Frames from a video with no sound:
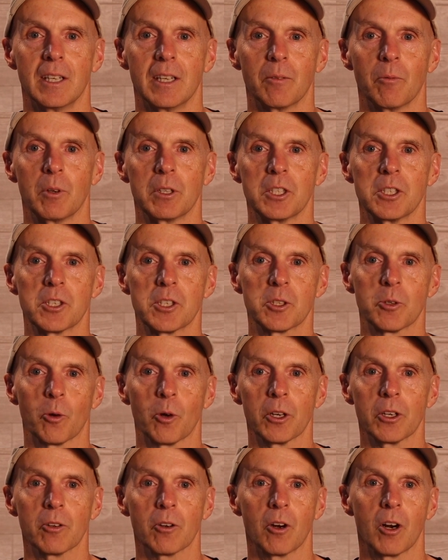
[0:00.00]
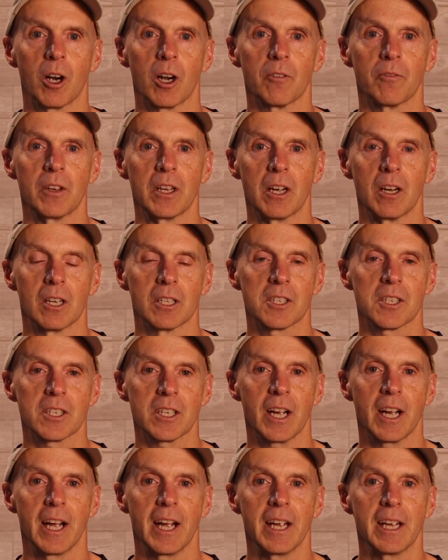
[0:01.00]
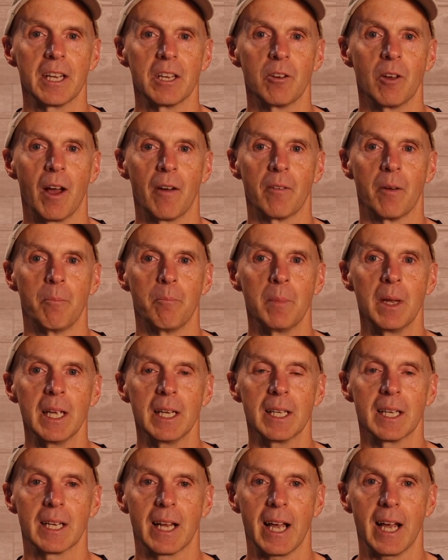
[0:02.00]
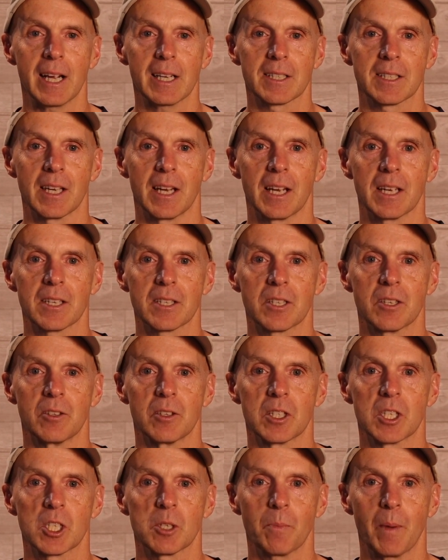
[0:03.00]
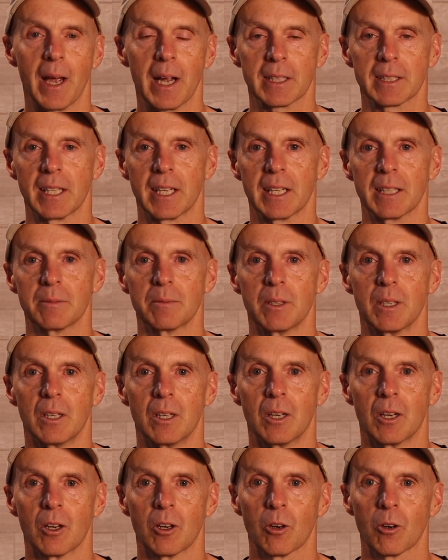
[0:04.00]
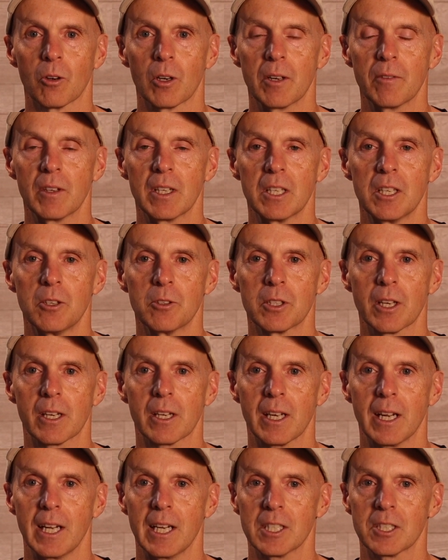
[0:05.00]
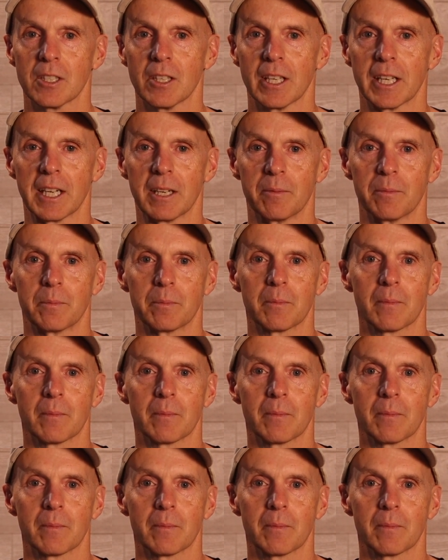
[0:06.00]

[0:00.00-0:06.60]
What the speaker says: When you store your RV on site, you have immediate access to inspect it or even use it casually.